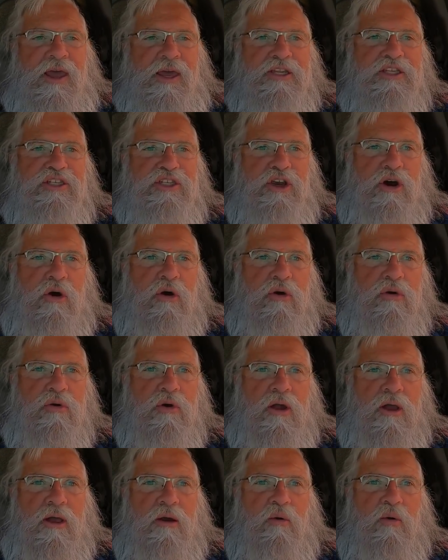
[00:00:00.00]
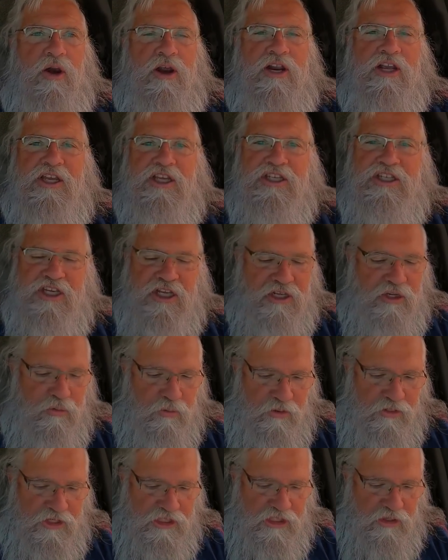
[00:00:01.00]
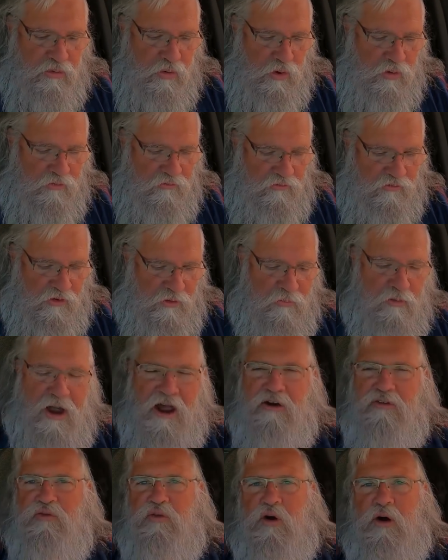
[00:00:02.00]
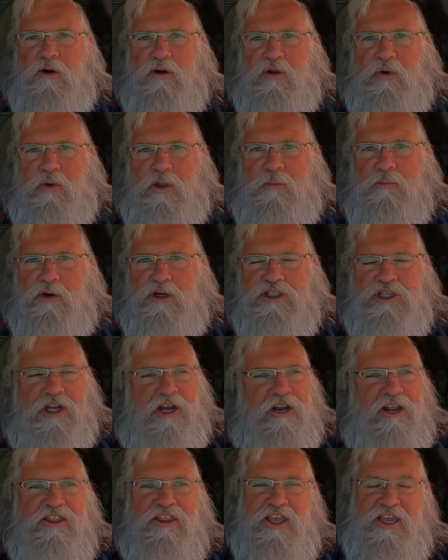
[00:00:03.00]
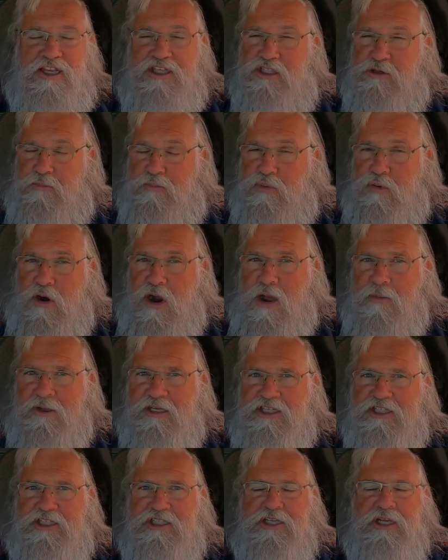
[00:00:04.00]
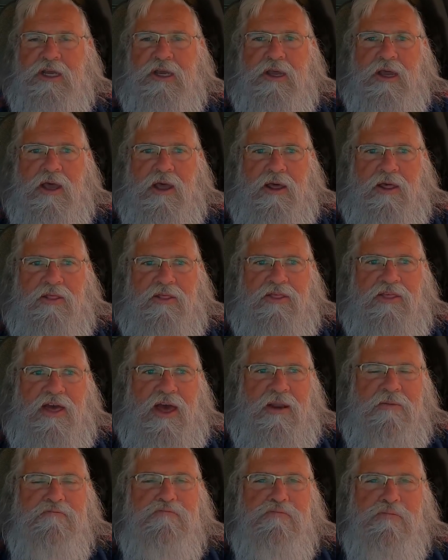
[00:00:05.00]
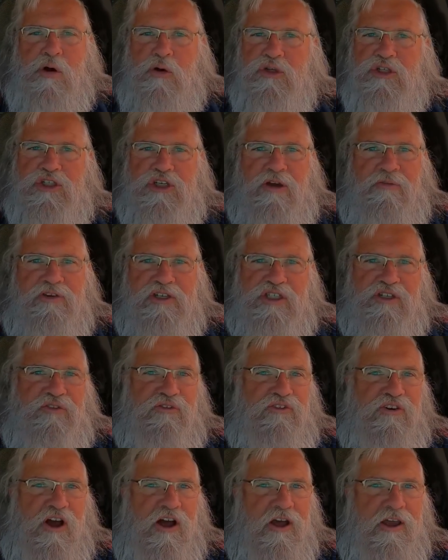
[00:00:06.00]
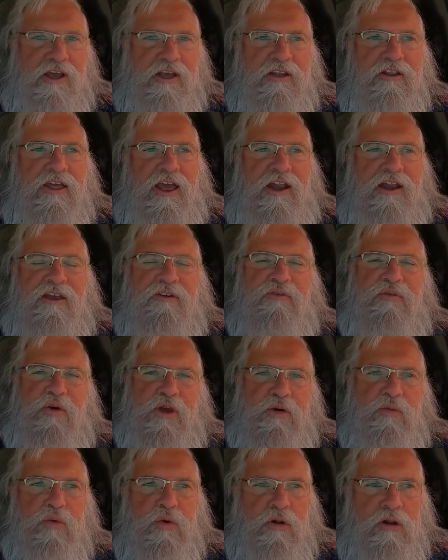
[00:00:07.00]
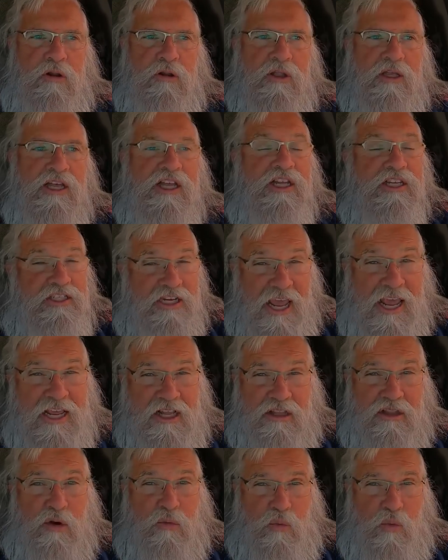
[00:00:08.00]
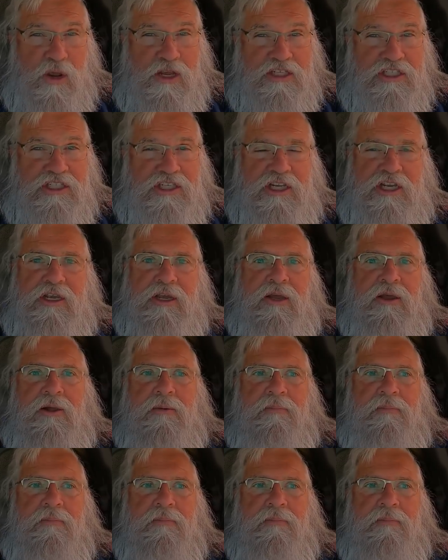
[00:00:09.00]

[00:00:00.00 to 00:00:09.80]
And so we're going to continue with this quote from Ralph Waldo Emerson. And I think it's a promise that most of us find, that if we will take the risk